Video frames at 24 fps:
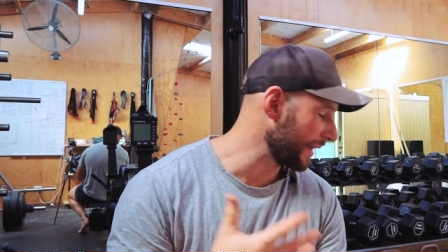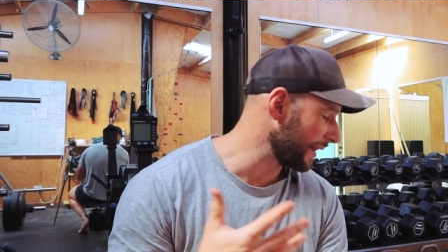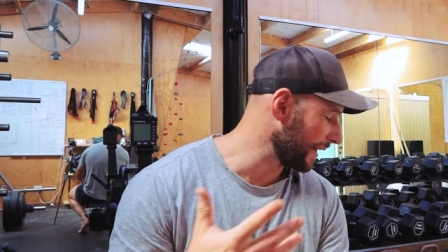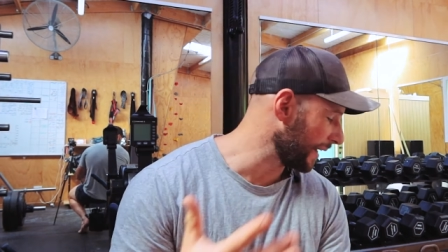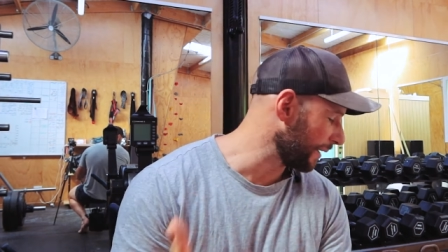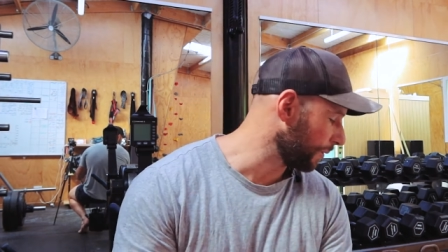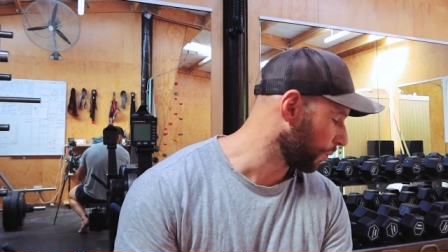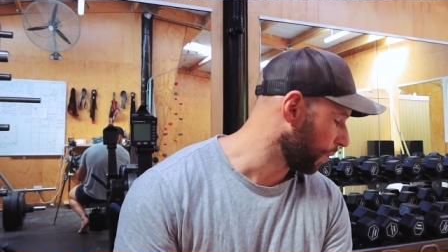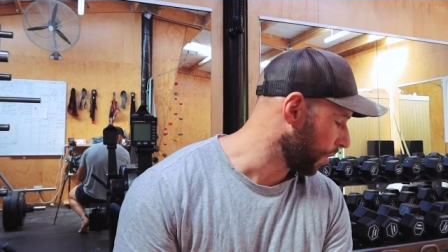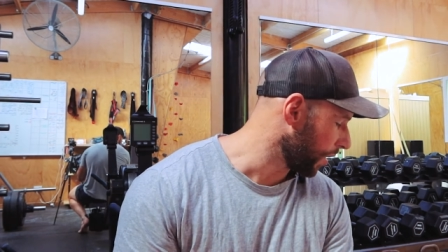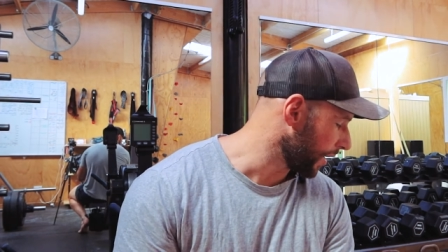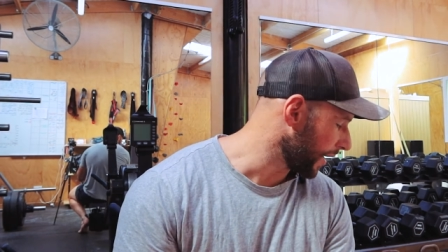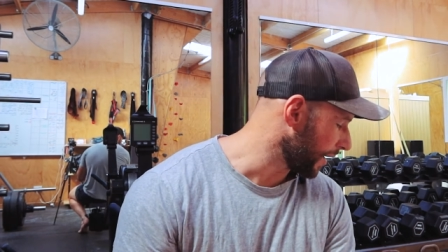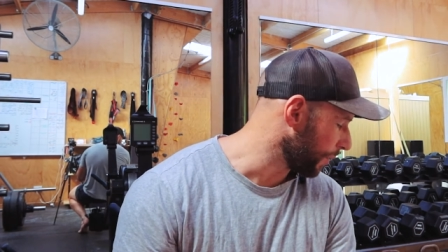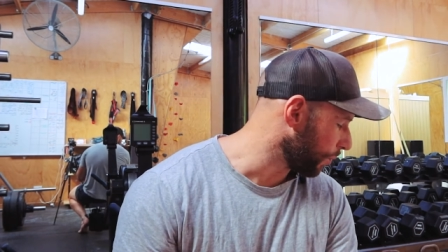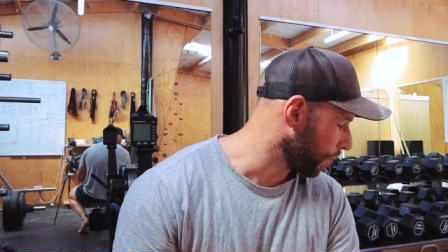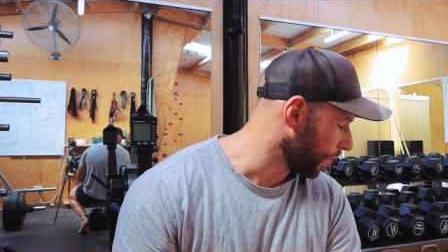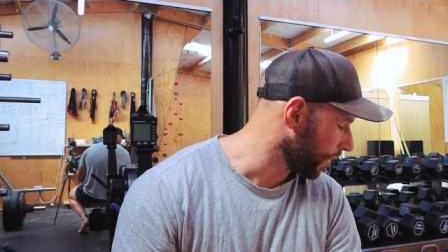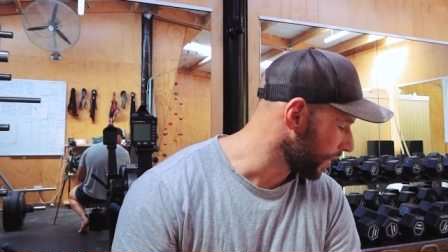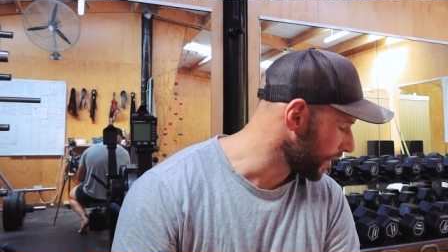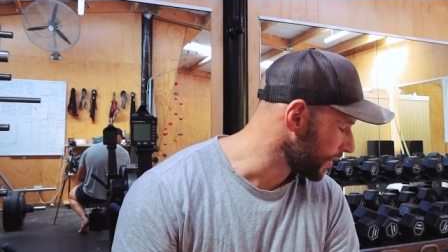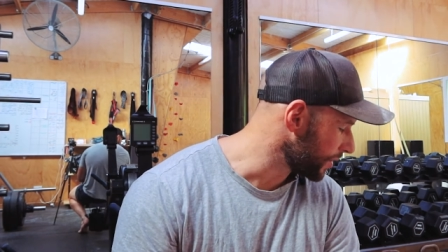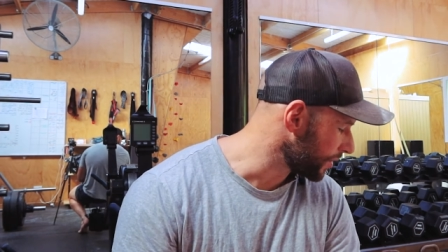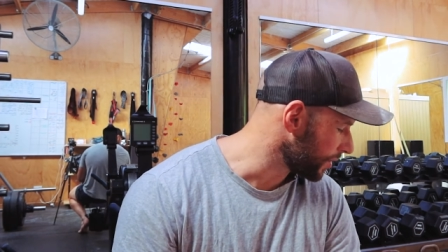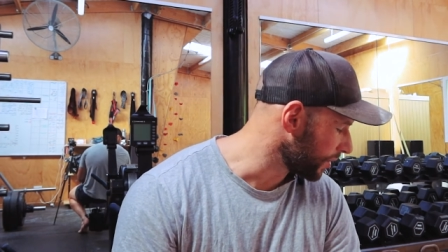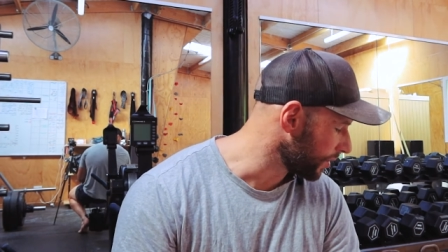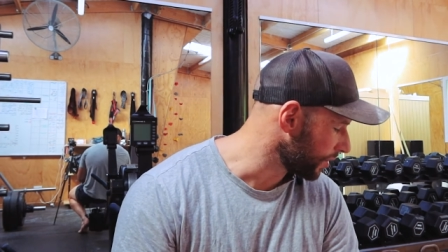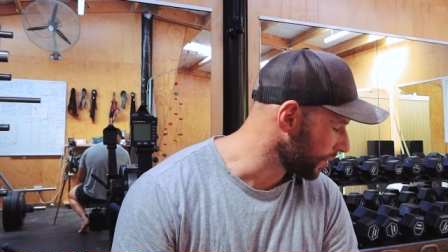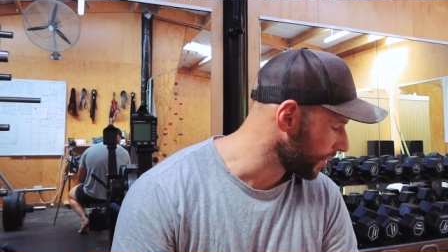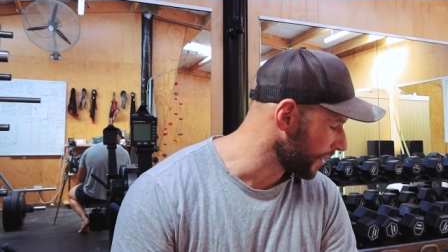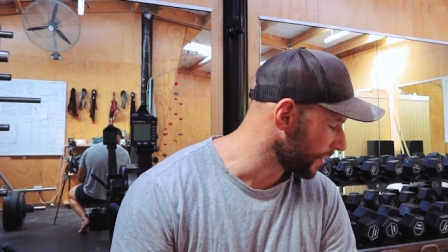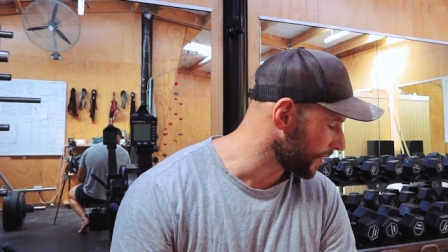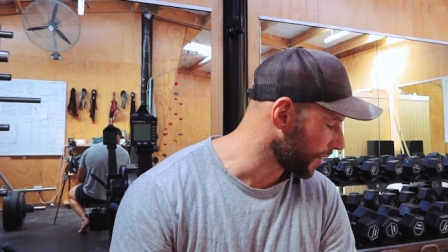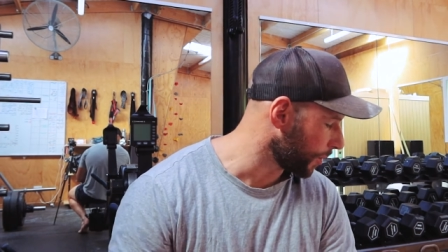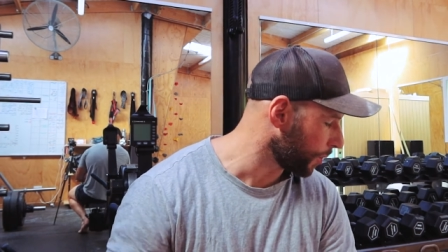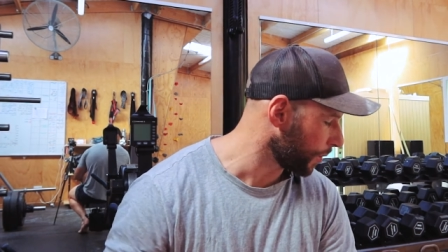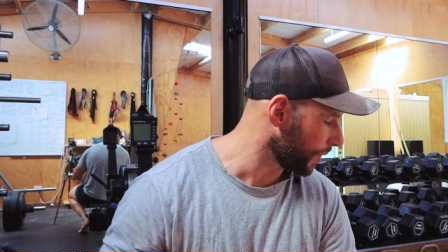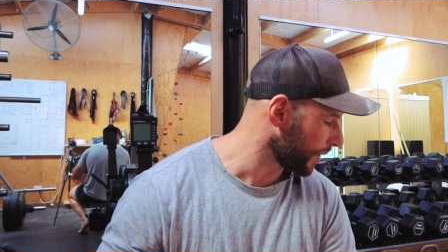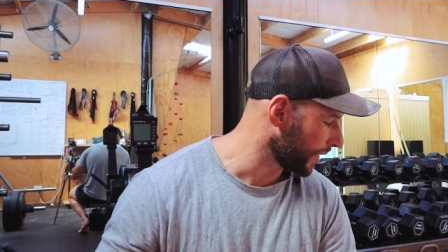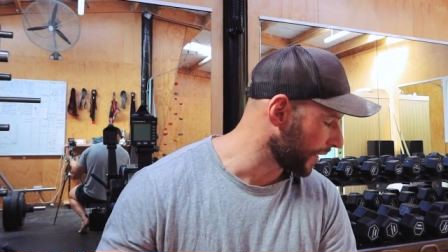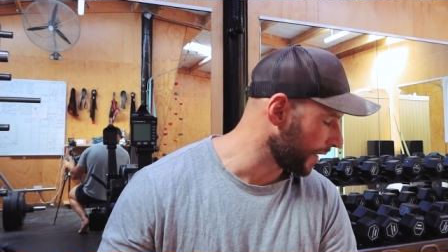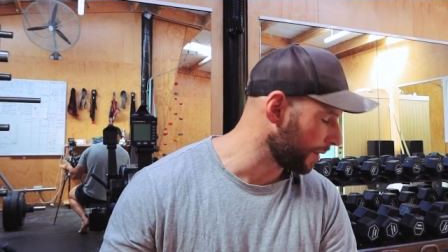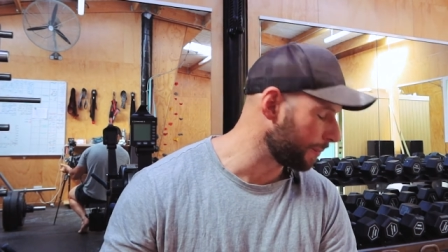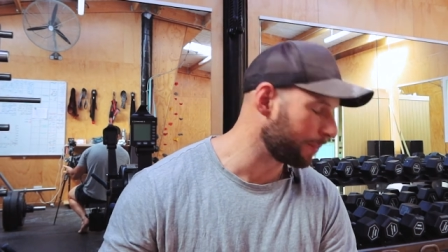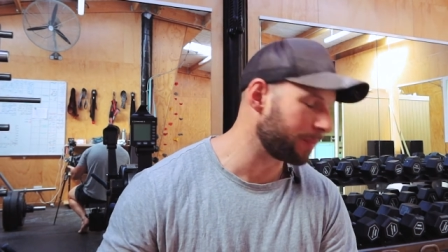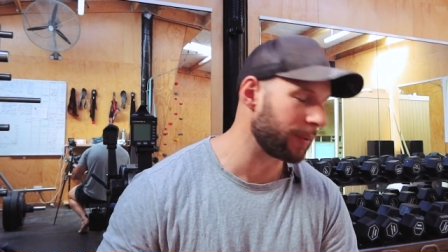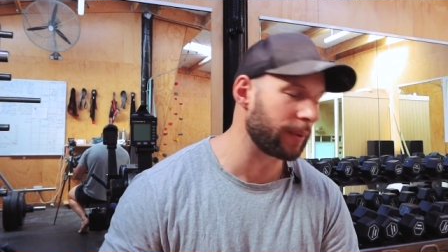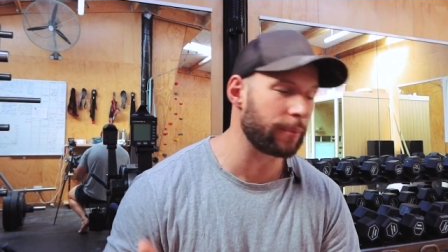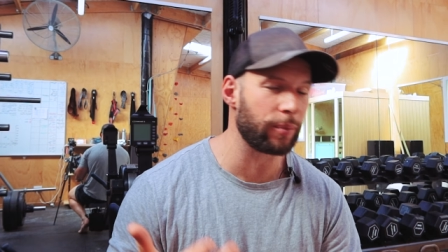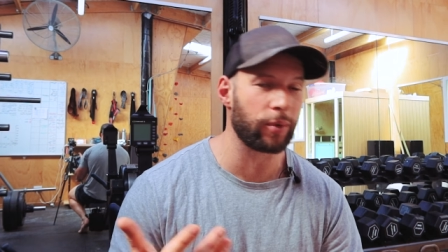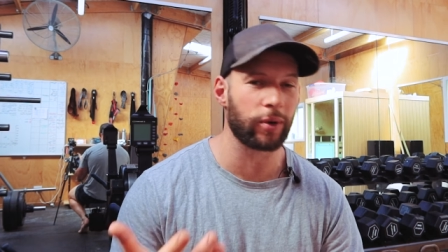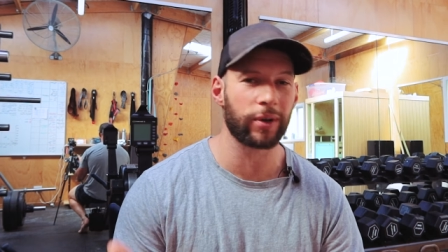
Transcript: And then what I wanna do is I wanna get a bit